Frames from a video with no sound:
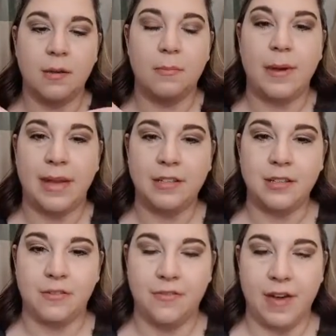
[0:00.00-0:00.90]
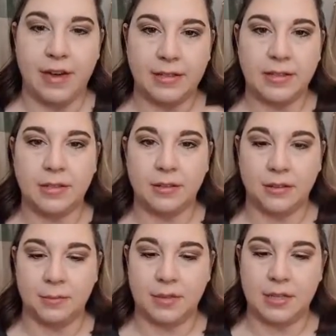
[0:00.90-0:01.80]
Beige Effect
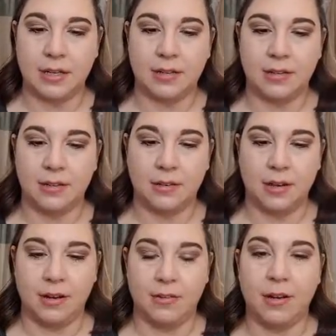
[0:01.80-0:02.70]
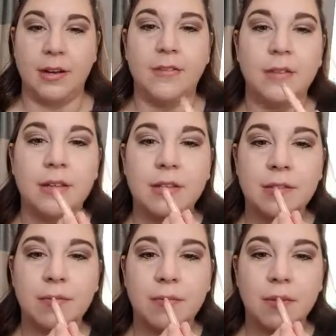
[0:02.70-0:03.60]
lipstick. Okay, y'all ready for this?